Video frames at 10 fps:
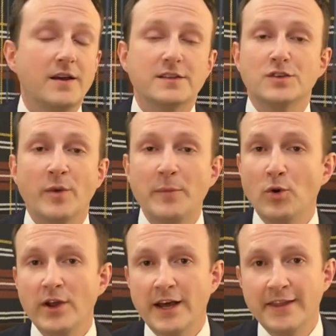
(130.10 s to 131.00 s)
So my
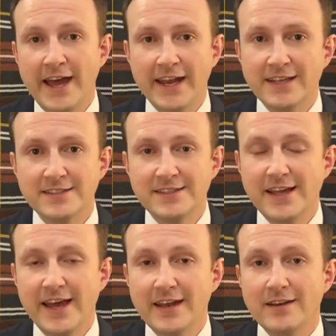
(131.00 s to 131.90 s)
point on that is
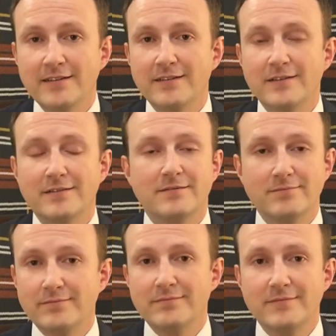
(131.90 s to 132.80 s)
that
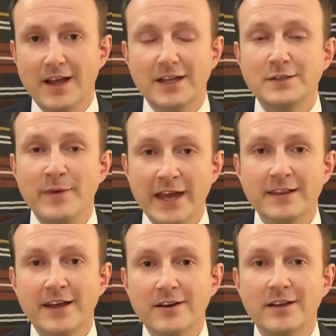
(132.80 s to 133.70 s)
a demand
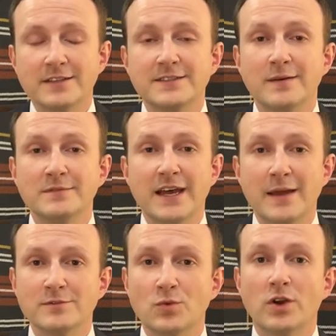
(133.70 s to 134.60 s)
letter can
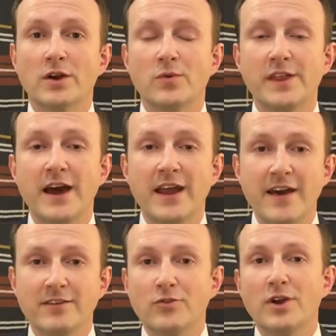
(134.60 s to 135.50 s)
sometimes work without
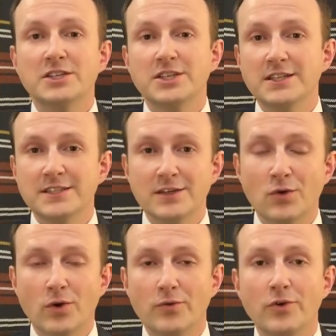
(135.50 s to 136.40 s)
having to rush into the
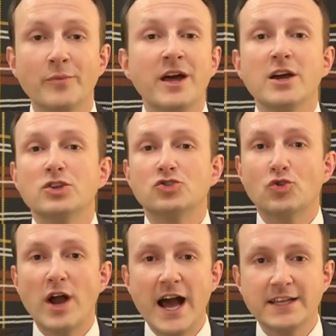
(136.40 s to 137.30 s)
courtroom.
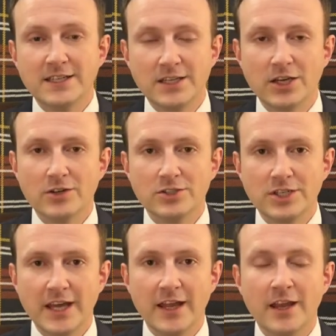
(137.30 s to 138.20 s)
Try to
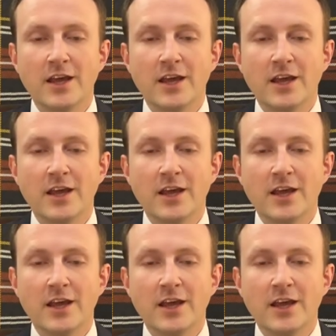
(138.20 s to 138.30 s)
negotiate.